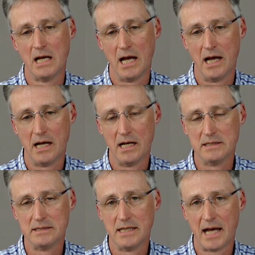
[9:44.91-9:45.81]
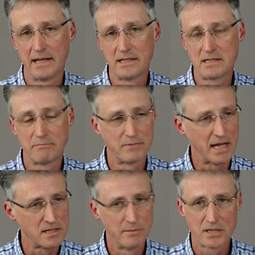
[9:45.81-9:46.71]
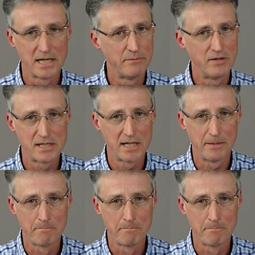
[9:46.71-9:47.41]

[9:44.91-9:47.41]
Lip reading: And that's Amati AIM VCT.